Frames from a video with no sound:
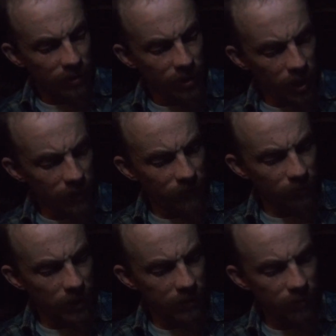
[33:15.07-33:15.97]
Not even
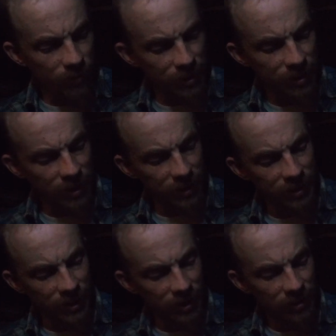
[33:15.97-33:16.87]
Rehnquist, I
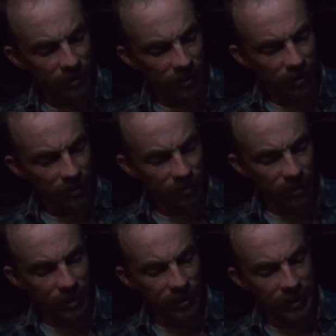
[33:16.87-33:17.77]
said.
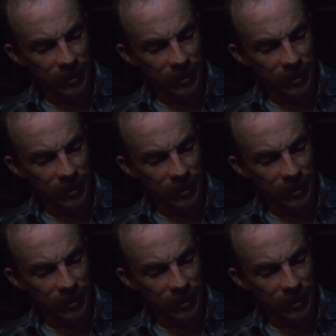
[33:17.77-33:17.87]
Christ,